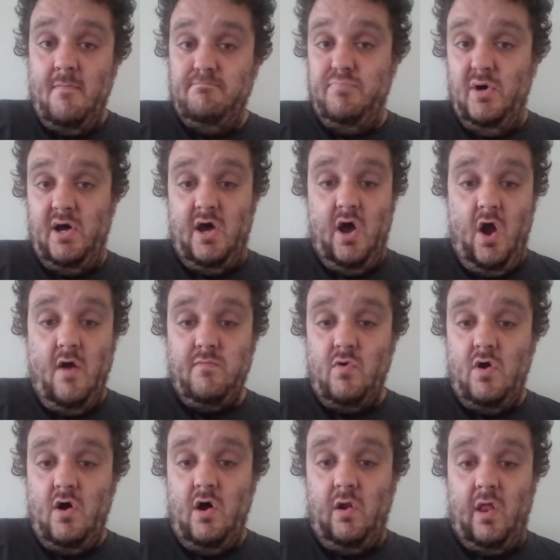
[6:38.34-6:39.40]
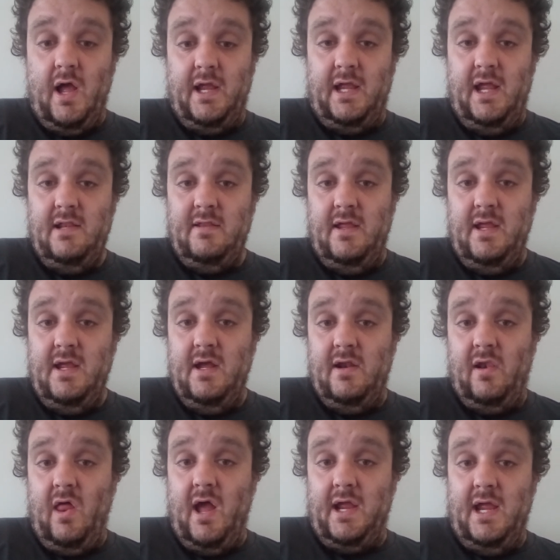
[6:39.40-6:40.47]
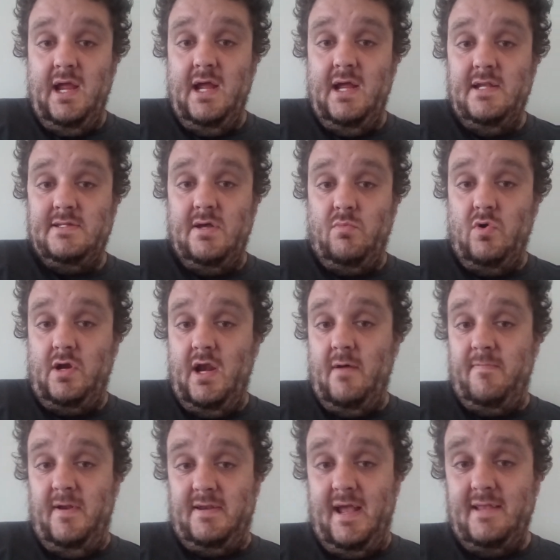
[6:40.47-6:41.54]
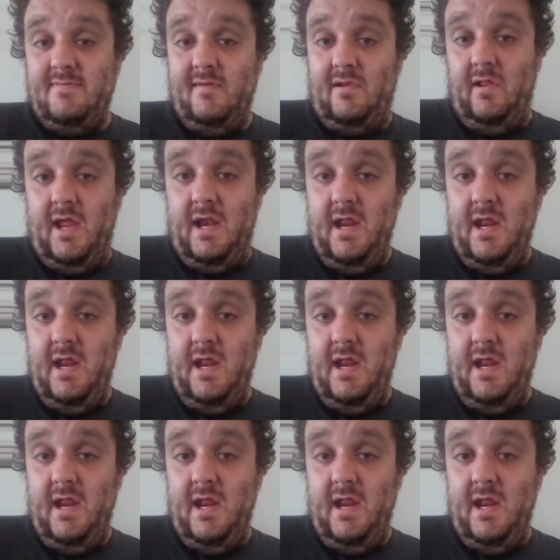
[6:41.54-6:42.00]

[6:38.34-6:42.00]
But overall, like, in the end, like, it ends up working out fantastically.